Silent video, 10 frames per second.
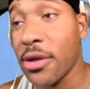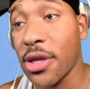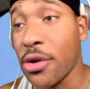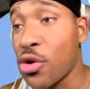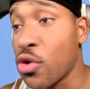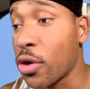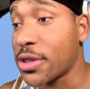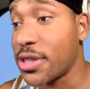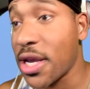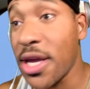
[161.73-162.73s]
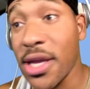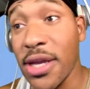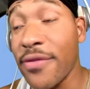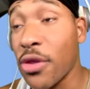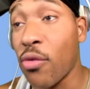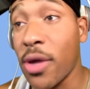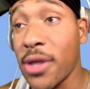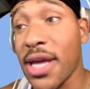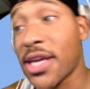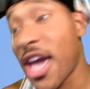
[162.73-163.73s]
out there in New York City, and even the
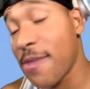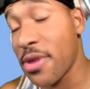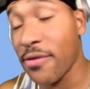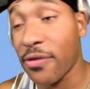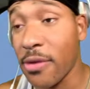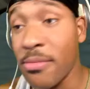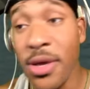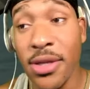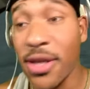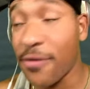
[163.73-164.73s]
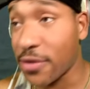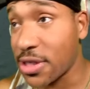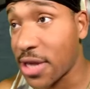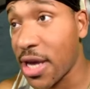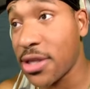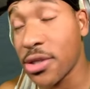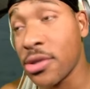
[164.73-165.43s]
ones that came in from different states,